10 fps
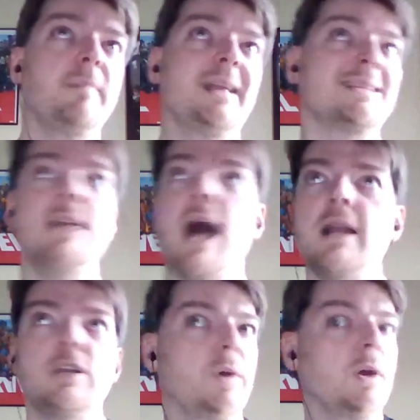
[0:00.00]
not
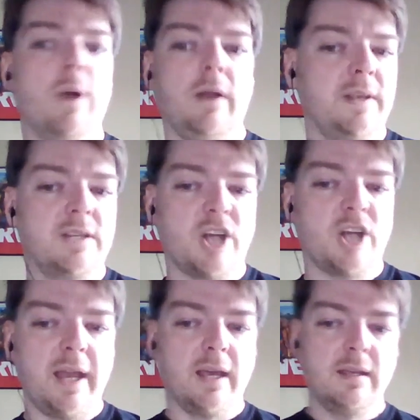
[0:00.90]
doing well in
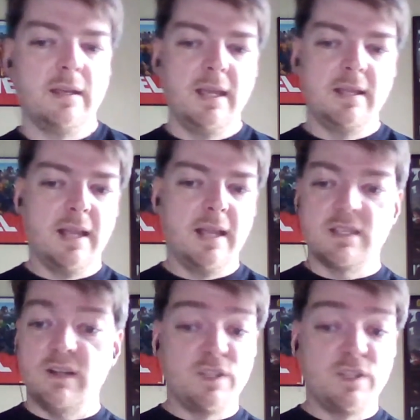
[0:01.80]
China.
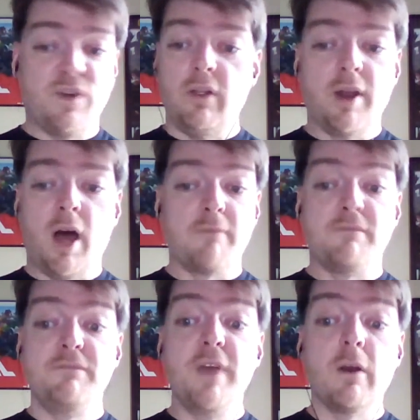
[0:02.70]
It's fallen off
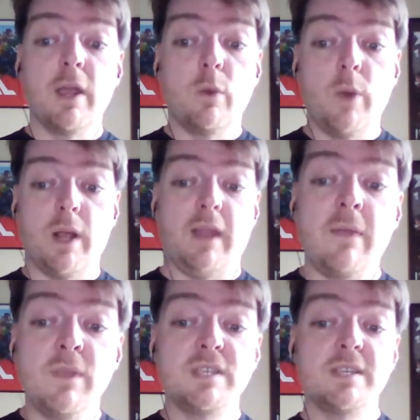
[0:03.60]
very quickly. And
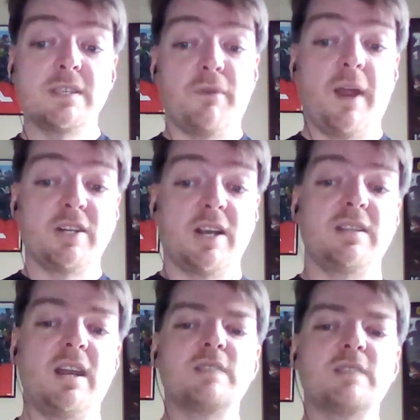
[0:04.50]
this is a franchise
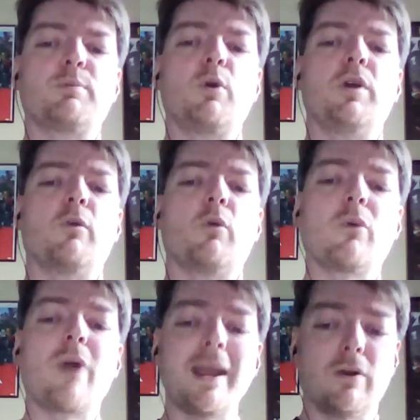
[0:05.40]
that has broken
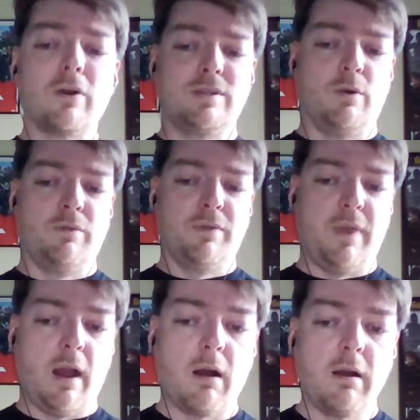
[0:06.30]
records over
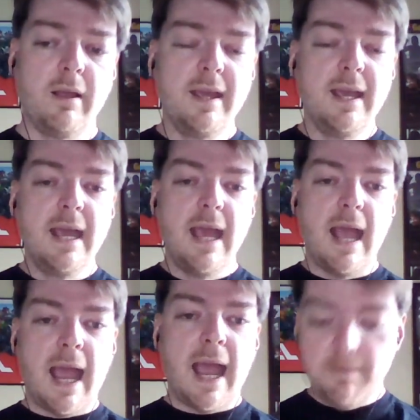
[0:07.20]
there.
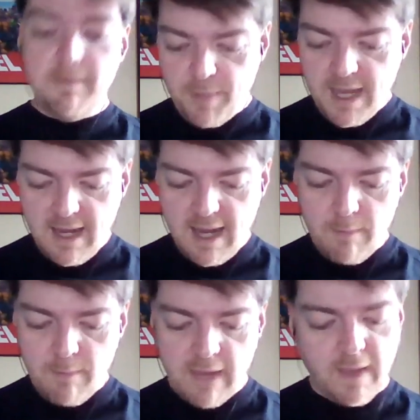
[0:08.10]
And Pete had
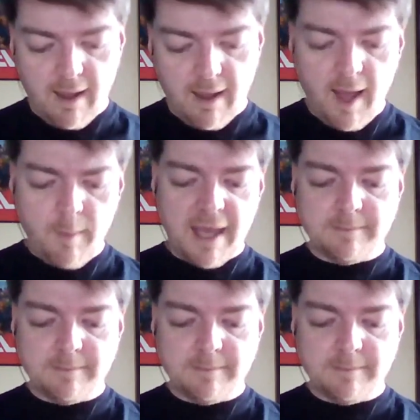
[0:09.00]
made the comment,